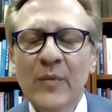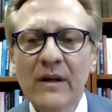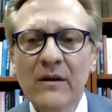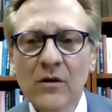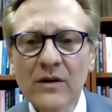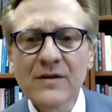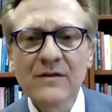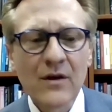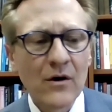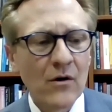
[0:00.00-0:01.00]
But it looks
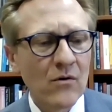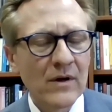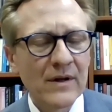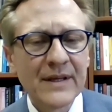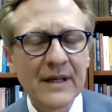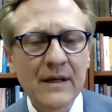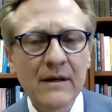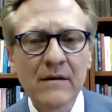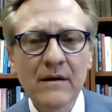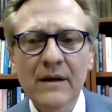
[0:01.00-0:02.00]
as though
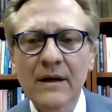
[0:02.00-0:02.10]
the,